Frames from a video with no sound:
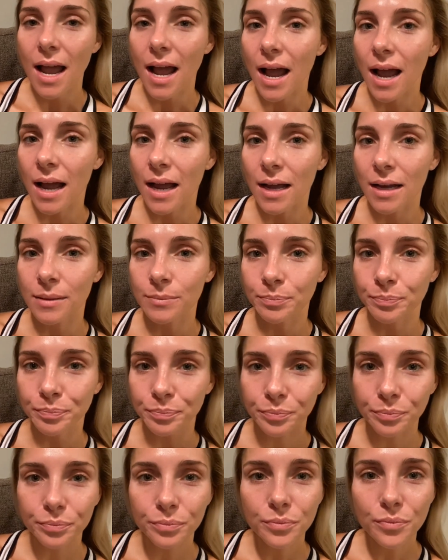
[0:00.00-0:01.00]

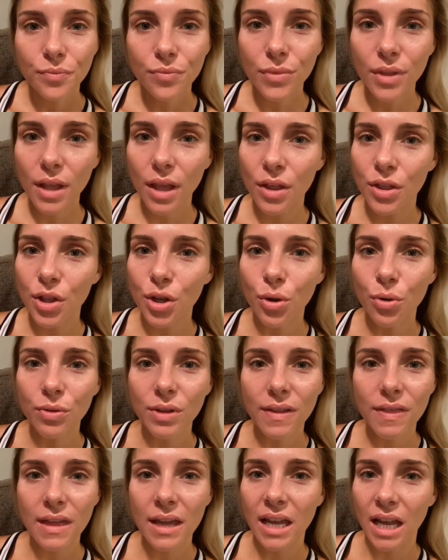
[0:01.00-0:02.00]
um, the only
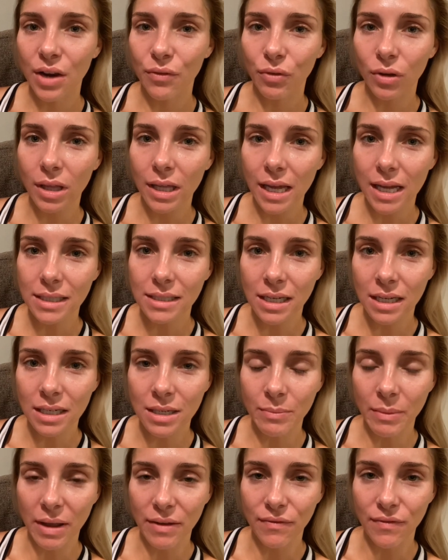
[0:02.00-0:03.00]
thing I've really had done to
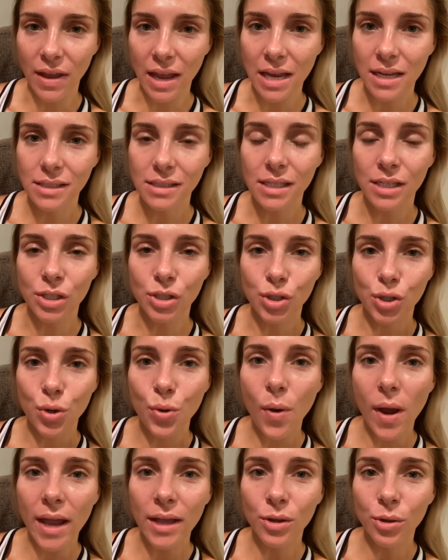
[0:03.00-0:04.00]
my face is two
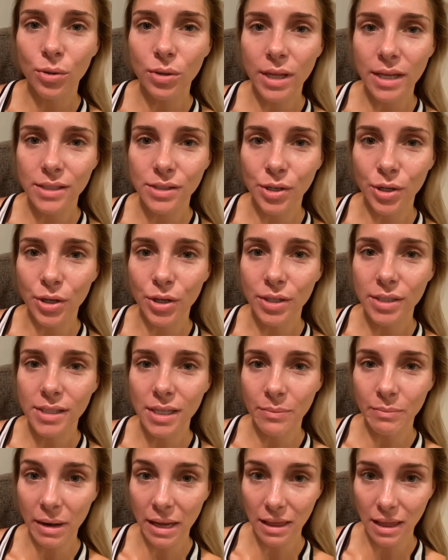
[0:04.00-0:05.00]
halo lasers
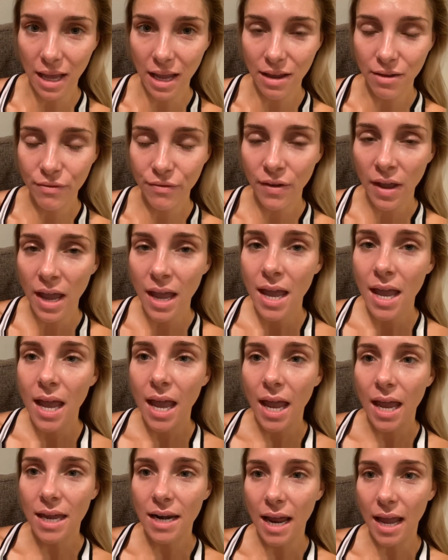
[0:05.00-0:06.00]
in my life.
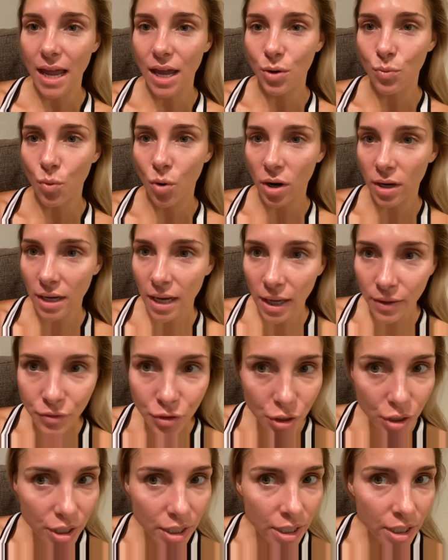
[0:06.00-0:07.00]
And I had one
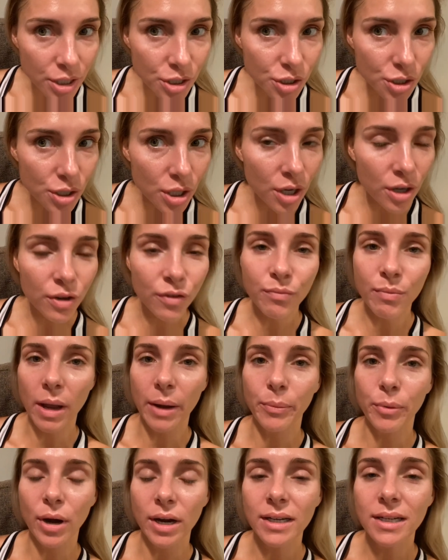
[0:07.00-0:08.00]
after each of my
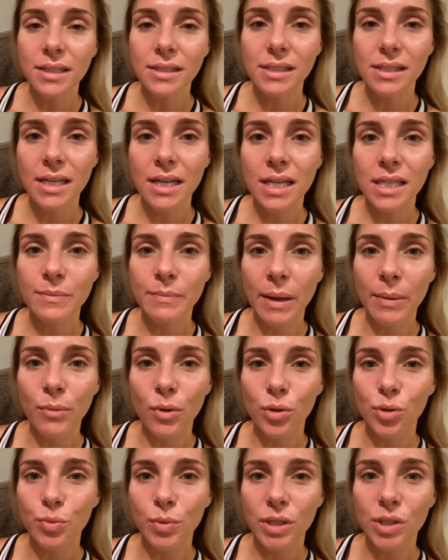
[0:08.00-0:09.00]
pregnancies. My
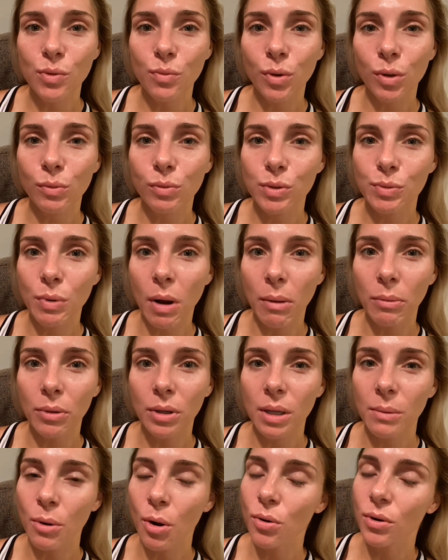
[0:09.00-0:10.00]
most recent one was probably
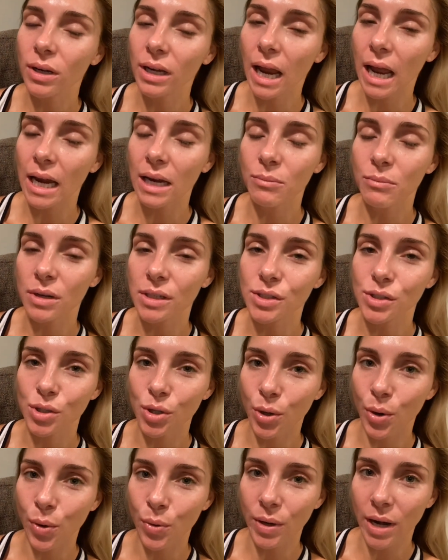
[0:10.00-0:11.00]
about nine months
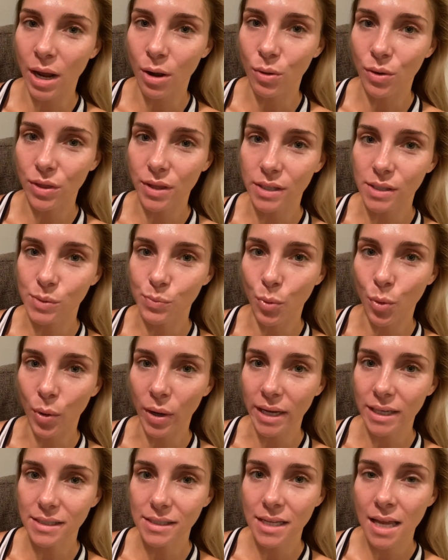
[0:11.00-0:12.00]
ago now at this
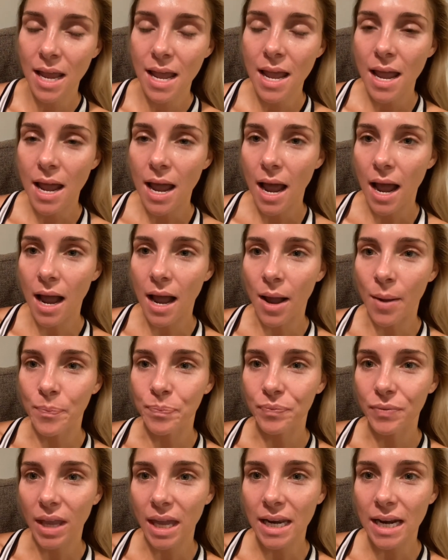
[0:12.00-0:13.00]
point.
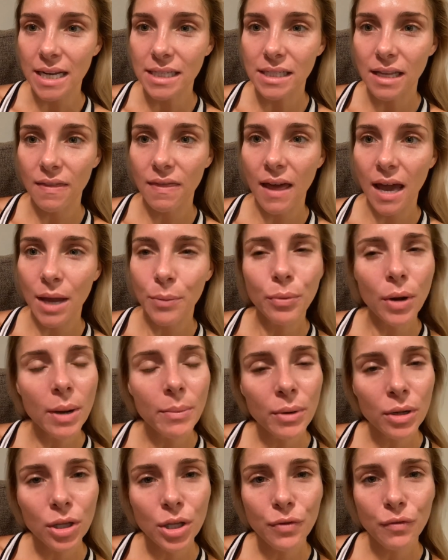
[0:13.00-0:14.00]
Um, and I did that
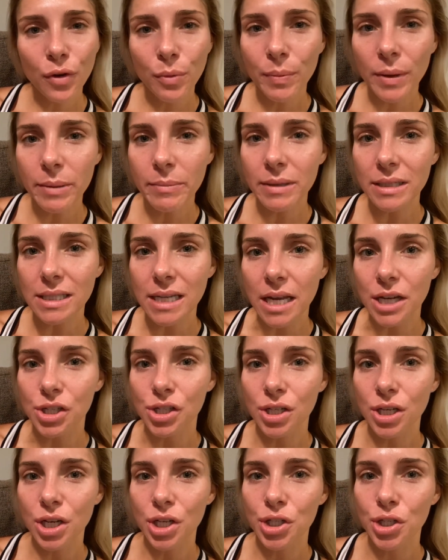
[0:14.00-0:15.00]
primarily for
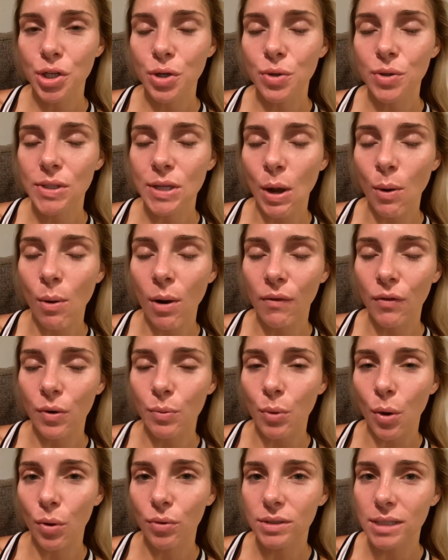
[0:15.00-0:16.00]
pigmentation issues. However,
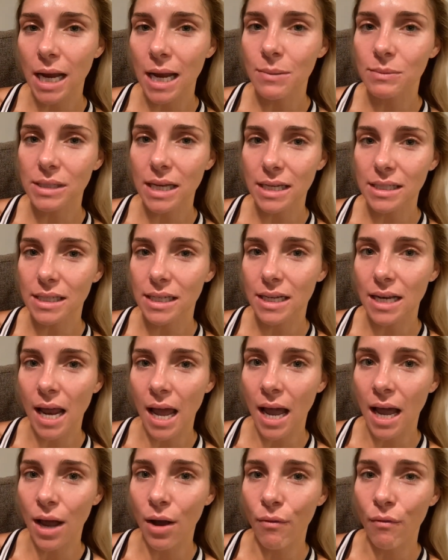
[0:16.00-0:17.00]
both times I did
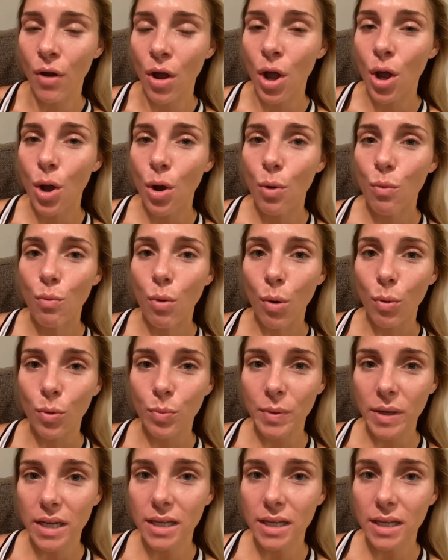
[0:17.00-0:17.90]
have what would be